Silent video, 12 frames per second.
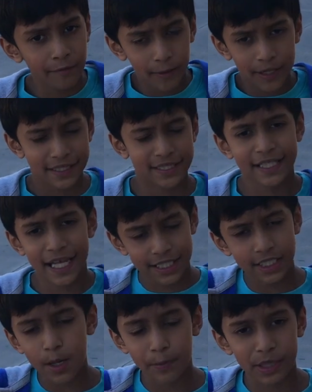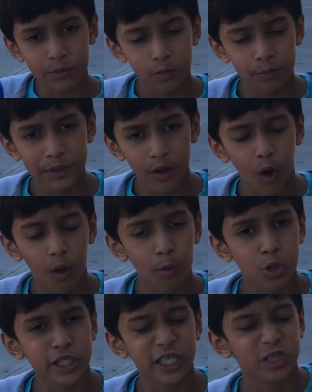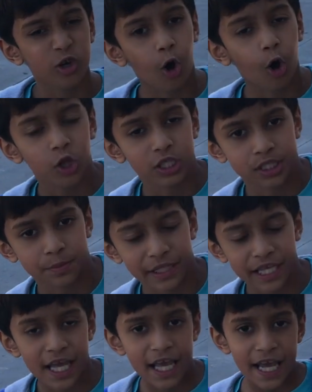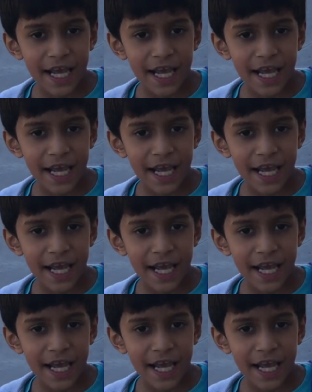when it stands up, it would be almost as tall as me.